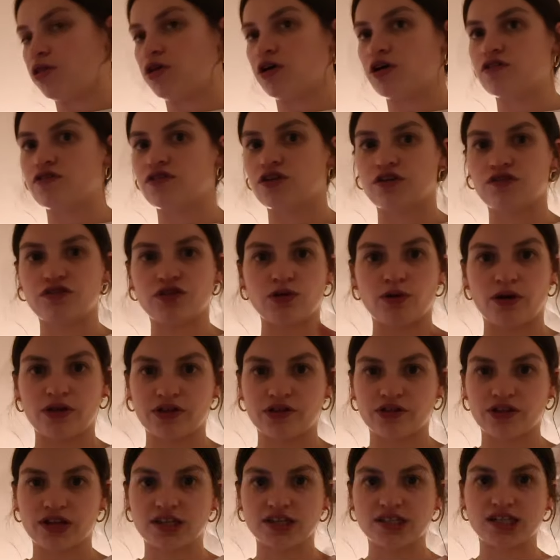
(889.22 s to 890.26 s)
to look for a few
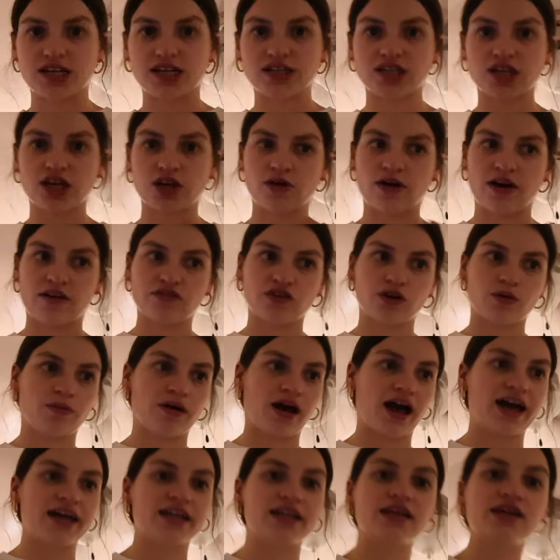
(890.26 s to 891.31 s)
other things that I'll tell you after,
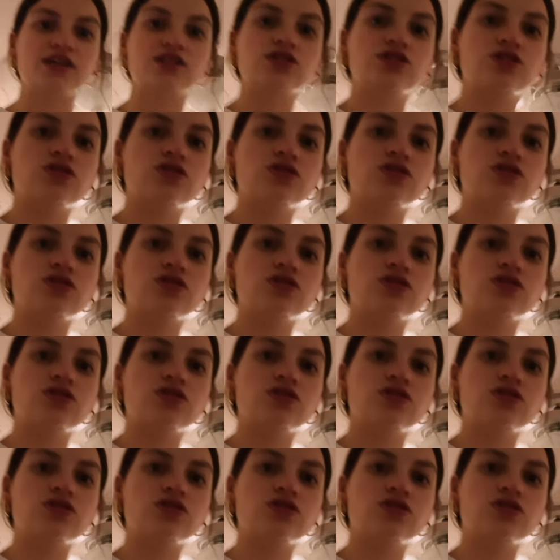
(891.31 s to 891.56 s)
but I need